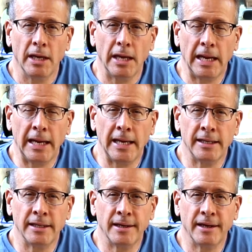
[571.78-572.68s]

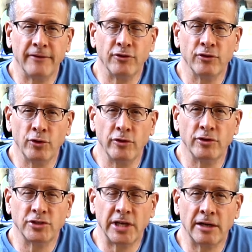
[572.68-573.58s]
And if you're new to this
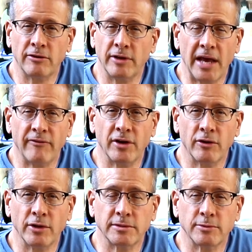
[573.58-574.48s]
channel and haven't
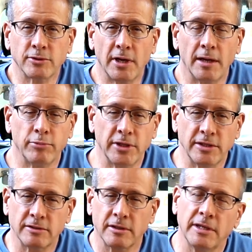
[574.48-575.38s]
already subscribed,
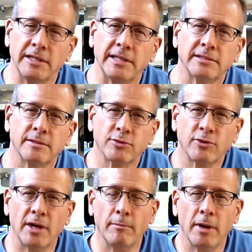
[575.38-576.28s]
please hit that
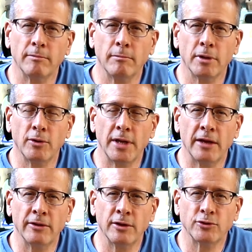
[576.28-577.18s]
subscribe button below down
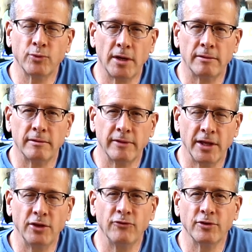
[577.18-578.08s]
there as well.
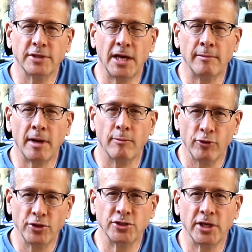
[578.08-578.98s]
Thank you for your time. I
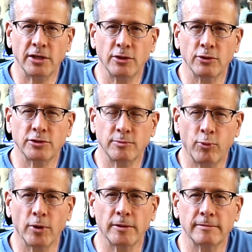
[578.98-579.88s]
appreciate your
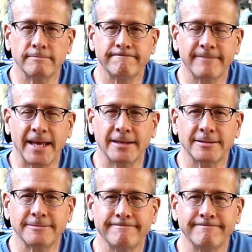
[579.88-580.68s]
support. Thanks.